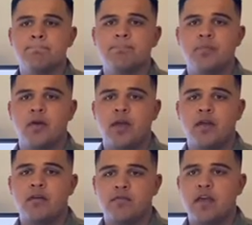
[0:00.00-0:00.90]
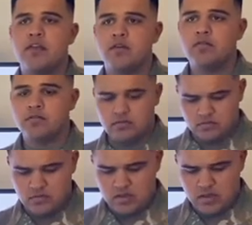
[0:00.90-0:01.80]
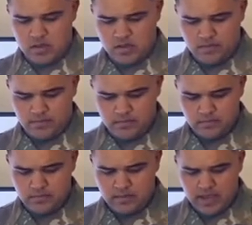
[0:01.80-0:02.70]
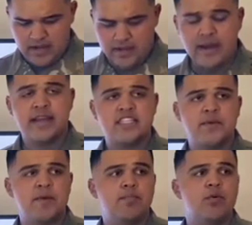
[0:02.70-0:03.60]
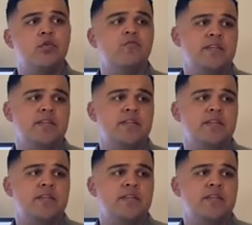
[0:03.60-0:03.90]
Okay. Thank you. And can I get some improvements,